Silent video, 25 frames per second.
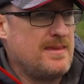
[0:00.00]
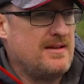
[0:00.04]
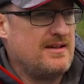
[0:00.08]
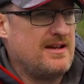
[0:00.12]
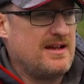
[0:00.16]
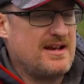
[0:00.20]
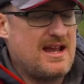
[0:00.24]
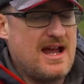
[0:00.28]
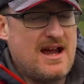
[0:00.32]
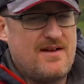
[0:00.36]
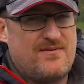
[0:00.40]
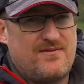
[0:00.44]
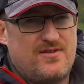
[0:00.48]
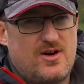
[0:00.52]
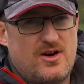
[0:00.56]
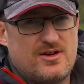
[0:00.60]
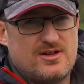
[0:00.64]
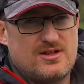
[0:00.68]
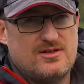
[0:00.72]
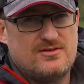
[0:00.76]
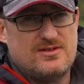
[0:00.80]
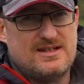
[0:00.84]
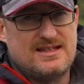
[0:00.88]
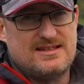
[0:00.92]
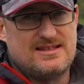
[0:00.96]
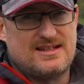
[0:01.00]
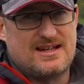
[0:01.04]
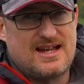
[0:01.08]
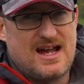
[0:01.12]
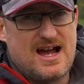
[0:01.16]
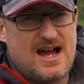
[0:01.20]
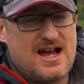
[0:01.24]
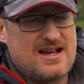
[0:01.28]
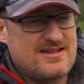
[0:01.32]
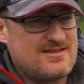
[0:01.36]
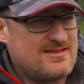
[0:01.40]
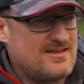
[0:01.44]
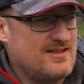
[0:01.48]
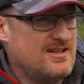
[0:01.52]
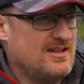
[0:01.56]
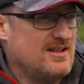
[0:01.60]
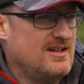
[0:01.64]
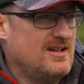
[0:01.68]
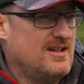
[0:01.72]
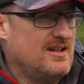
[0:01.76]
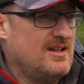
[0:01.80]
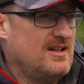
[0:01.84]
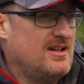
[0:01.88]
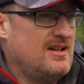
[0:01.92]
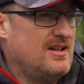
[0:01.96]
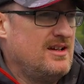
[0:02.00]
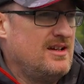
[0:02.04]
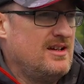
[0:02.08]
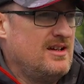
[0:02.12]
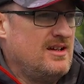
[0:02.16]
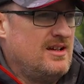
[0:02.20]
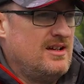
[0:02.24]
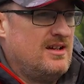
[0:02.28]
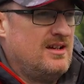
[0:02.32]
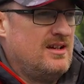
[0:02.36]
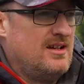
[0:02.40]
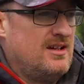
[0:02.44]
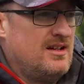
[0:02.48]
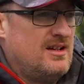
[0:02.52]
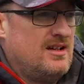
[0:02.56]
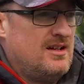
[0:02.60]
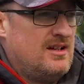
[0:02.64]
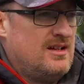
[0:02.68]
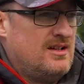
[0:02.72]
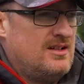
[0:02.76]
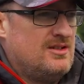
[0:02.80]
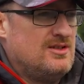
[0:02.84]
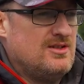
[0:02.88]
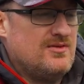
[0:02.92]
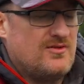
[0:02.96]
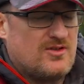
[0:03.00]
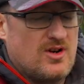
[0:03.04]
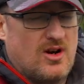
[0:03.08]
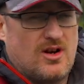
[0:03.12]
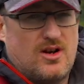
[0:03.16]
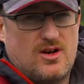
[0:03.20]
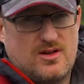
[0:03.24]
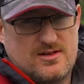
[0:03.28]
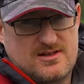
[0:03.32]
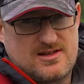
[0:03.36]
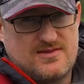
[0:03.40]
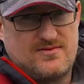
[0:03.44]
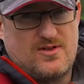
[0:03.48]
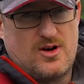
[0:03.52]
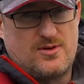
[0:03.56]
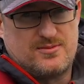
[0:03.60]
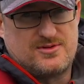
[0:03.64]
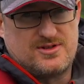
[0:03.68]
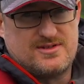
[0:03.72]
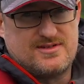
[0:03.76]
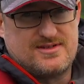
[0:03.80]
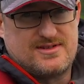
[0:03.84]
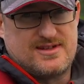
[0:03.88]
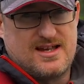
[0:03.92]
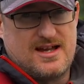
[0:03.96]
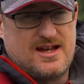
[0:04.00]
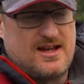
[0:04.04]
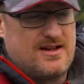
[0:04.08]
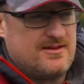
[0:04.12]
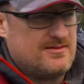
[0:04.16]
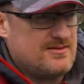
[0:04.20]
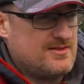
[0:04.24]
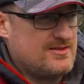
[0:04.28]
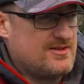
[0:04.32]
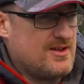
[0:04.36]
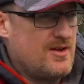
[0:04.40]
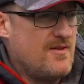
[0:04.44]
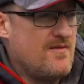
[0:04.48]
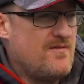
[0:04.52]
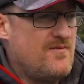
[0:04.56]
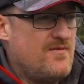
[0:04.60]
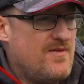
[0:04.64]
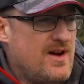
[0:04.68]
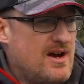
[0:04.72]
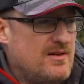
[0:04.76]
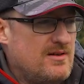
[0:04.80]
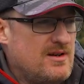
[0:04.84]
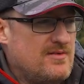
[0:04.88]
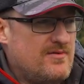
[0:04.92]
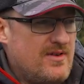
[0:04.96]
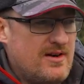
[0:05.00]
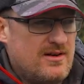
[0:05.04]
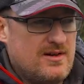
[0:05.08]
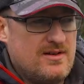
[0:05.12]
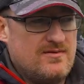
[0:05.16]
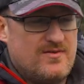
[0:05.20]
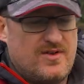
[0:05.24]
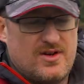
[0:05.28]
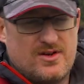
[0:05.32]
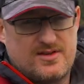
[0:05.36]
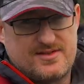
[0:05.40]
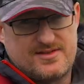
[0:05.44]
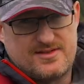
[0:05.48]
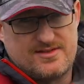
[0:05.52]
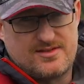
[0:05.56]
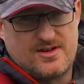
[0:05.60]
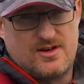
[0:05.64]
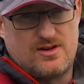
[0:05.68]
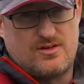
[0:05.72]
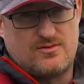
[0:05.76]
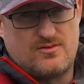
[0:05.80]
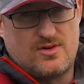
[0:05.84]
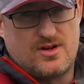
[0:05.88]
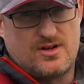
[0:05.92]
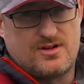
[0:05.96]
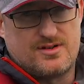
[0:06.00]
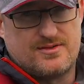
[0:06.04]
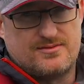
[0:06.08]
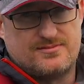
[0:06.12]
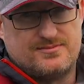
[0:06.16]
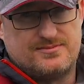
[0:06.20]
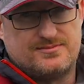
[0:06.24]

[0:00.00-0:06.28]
and how far you need to cast, you've got lots of options there. So very versatile rod.